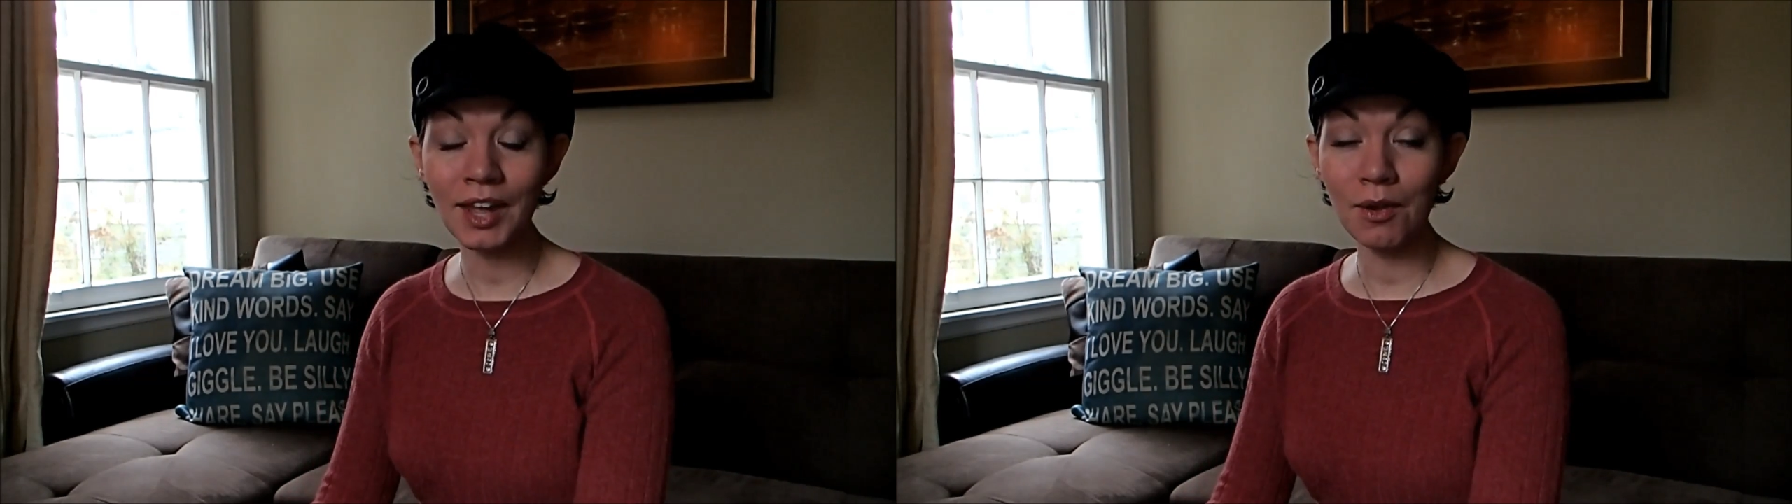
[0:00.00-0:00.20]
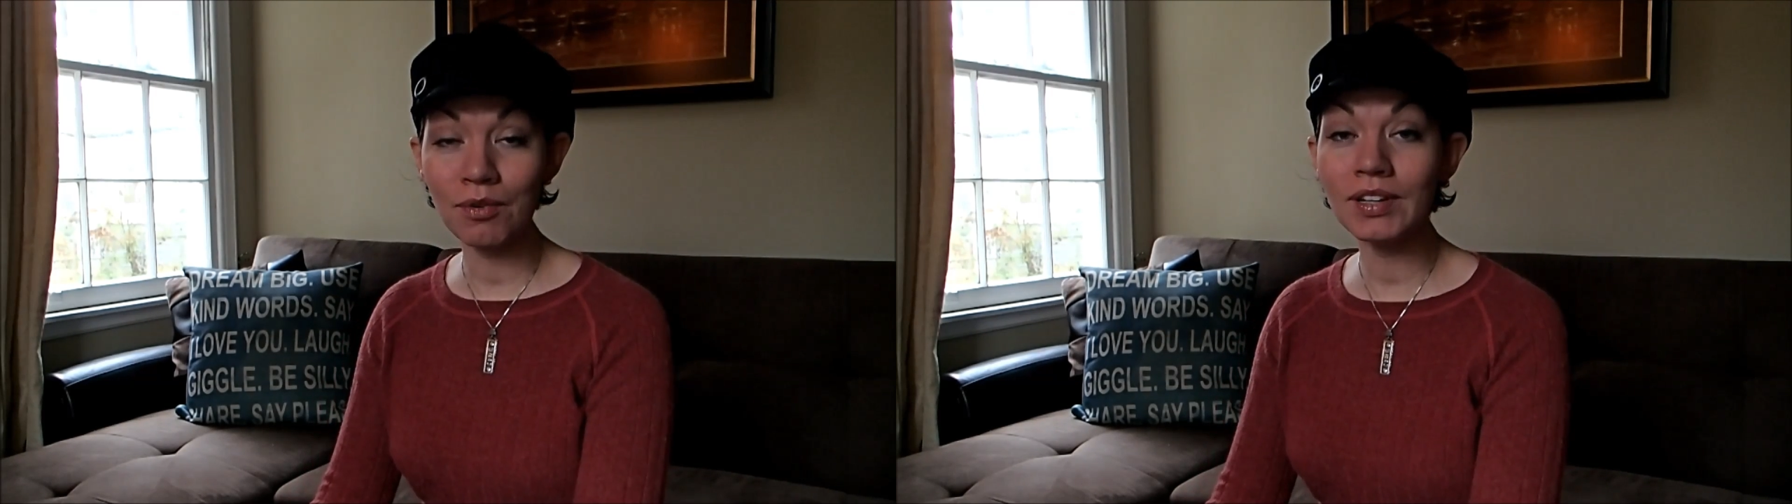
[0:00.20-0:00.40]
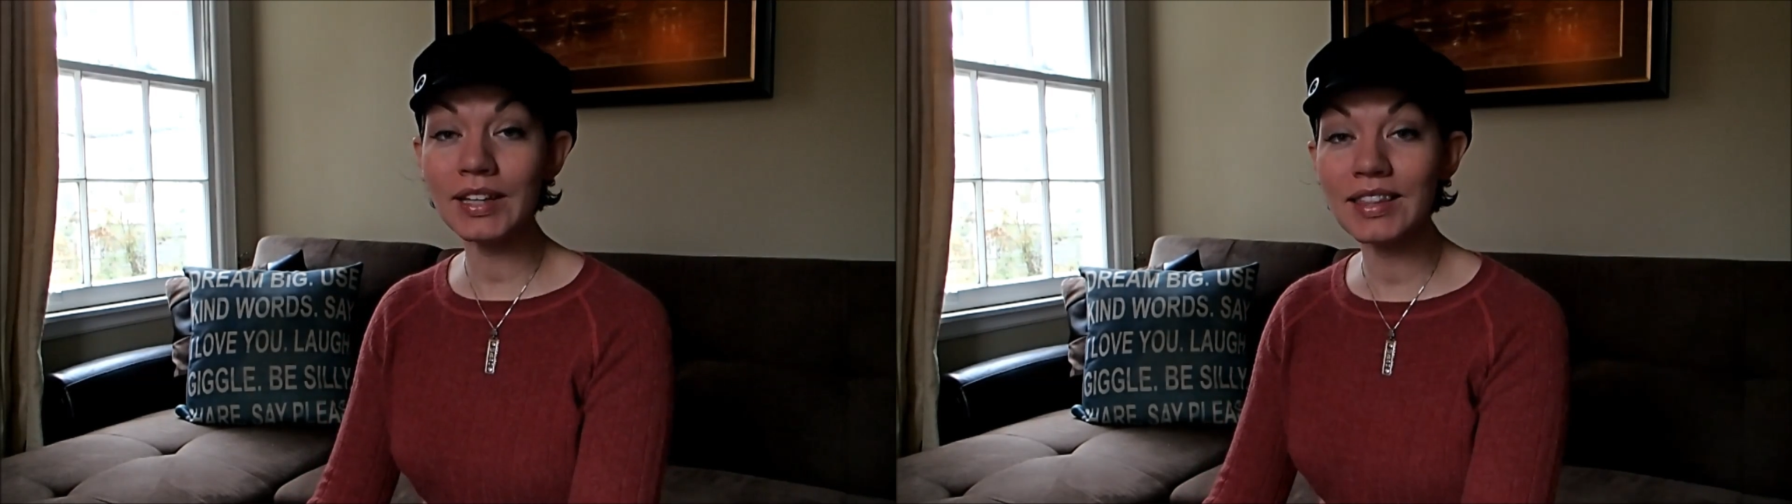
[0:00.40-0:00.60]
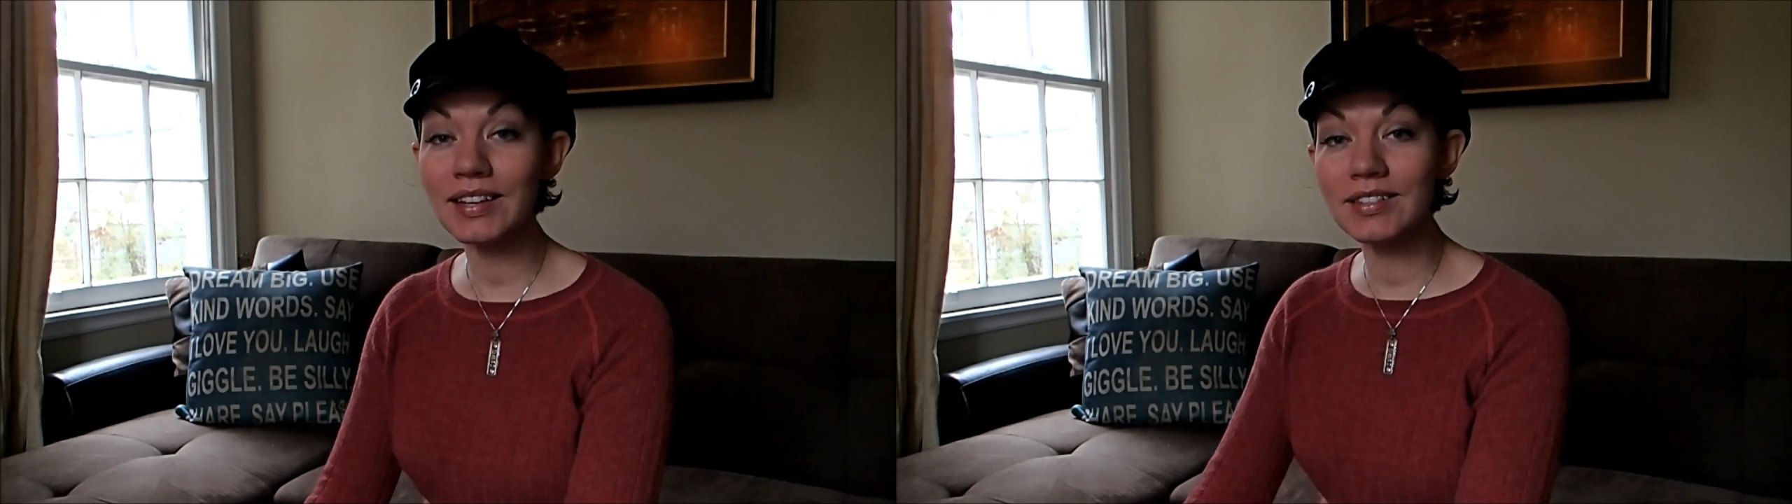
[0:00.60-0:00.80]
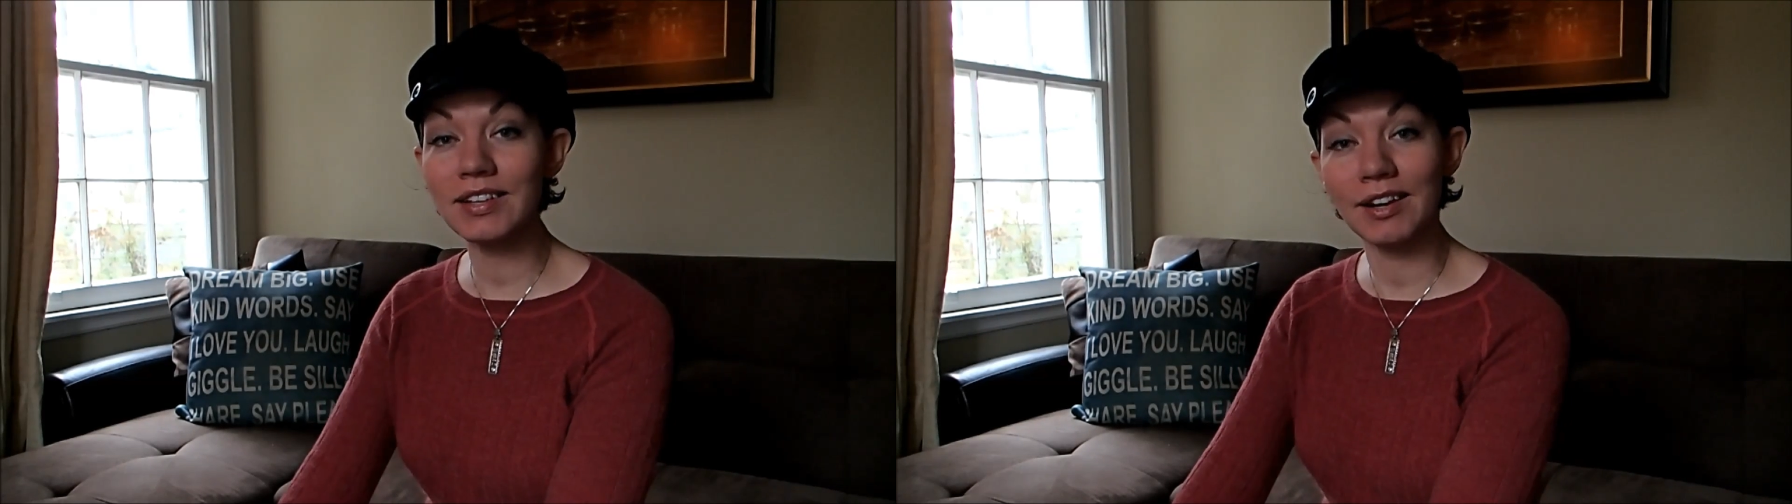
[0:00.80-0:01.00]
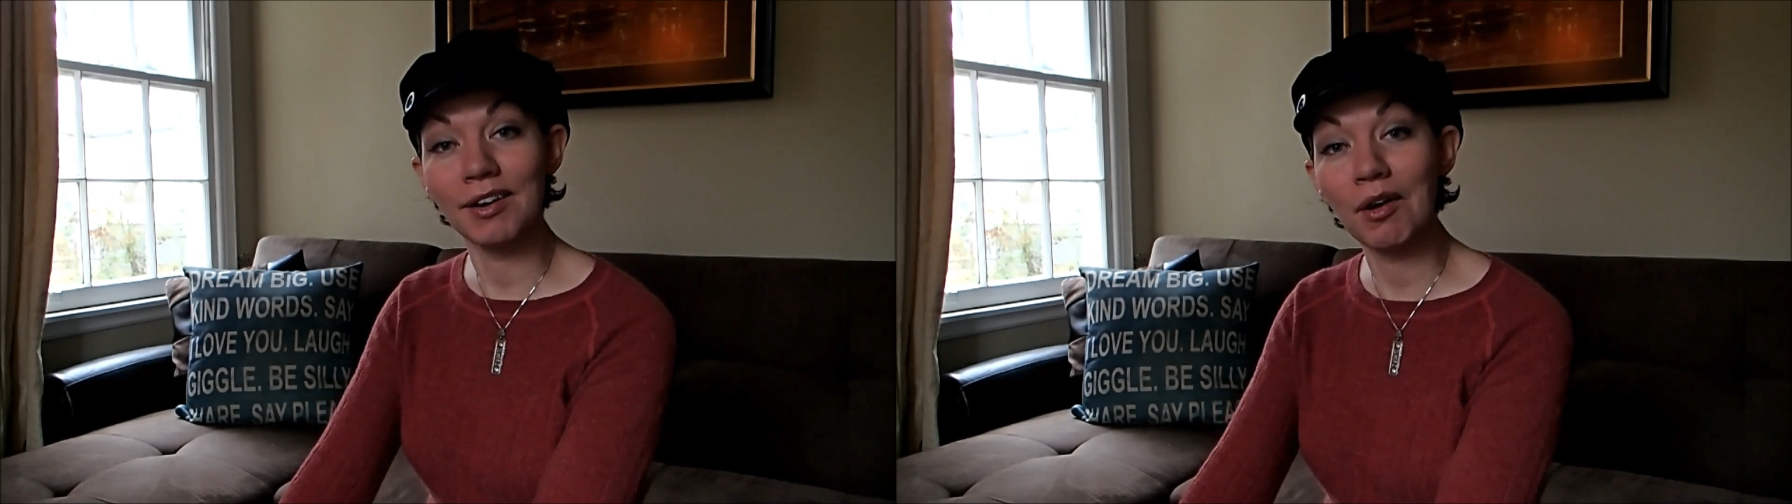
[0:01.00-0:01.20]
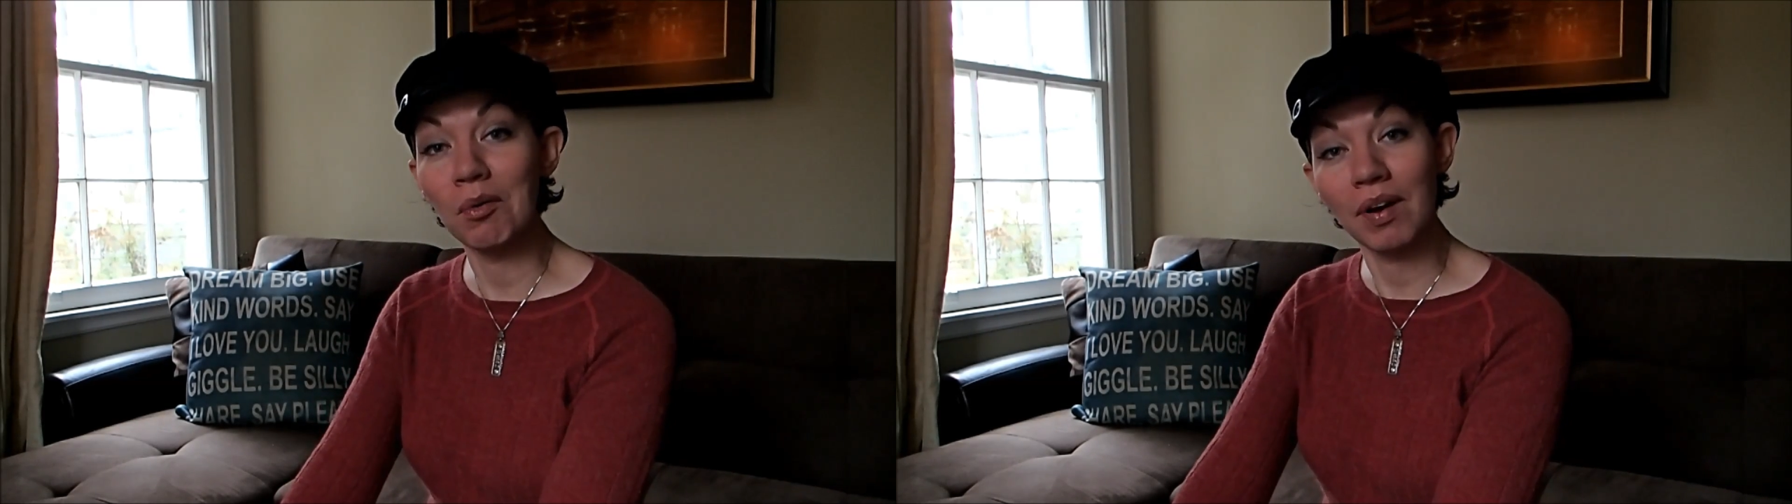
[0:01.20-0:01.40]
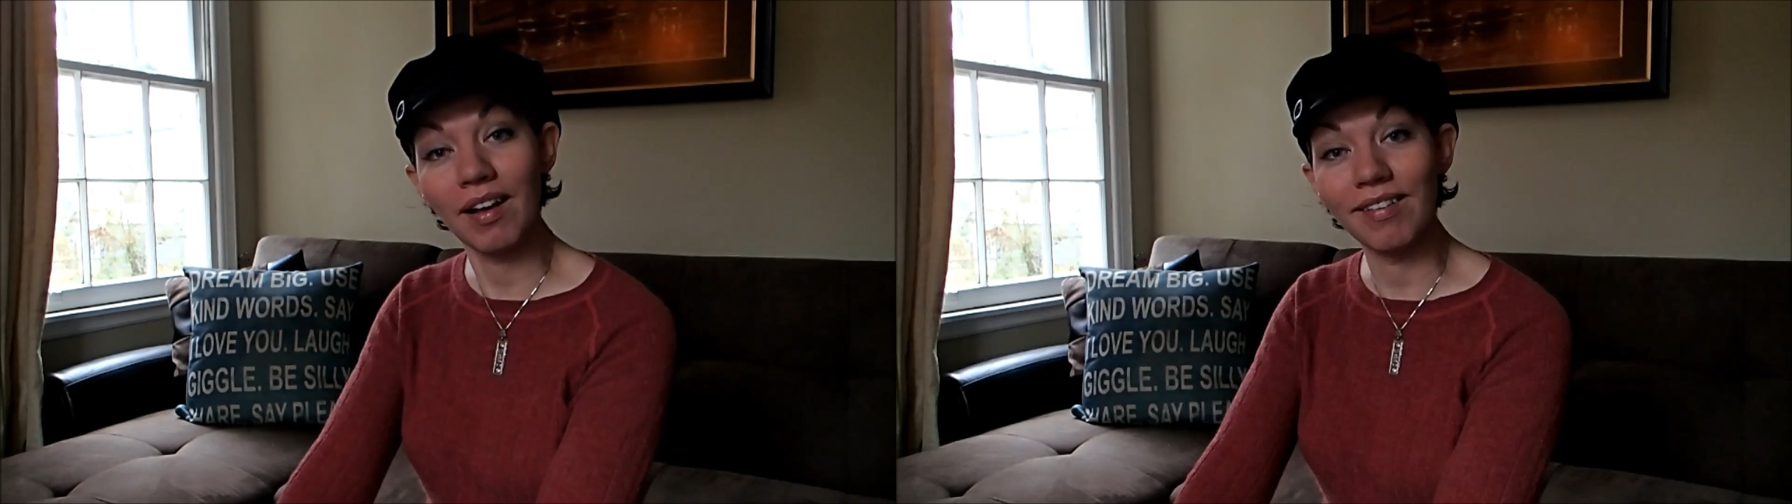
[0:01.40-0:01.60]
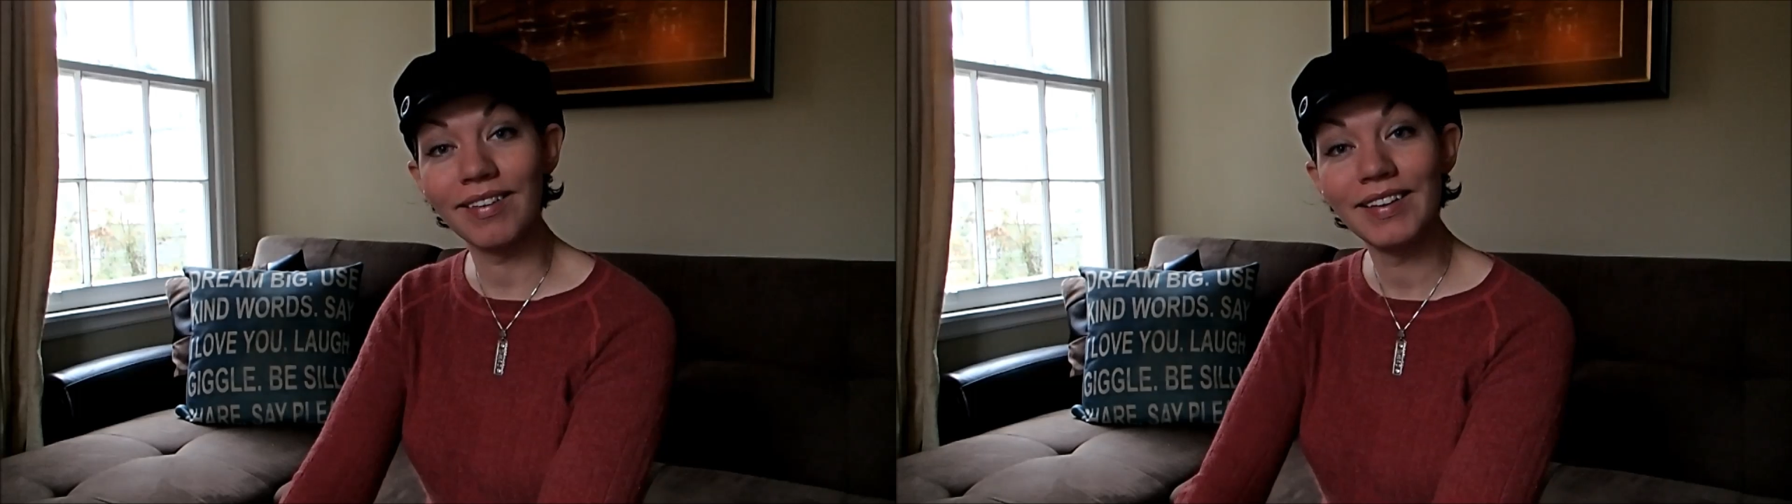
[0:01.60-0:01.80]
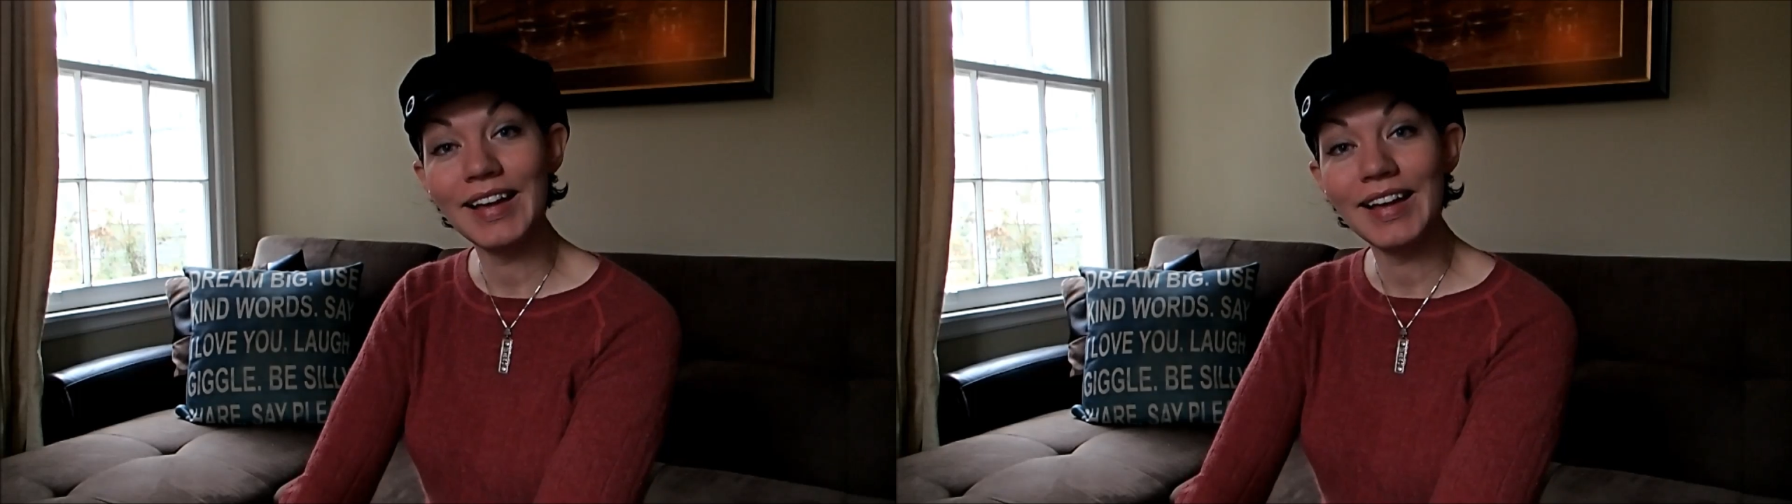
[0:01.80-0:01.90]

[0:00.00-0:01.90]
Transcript: I really think it's going to go well.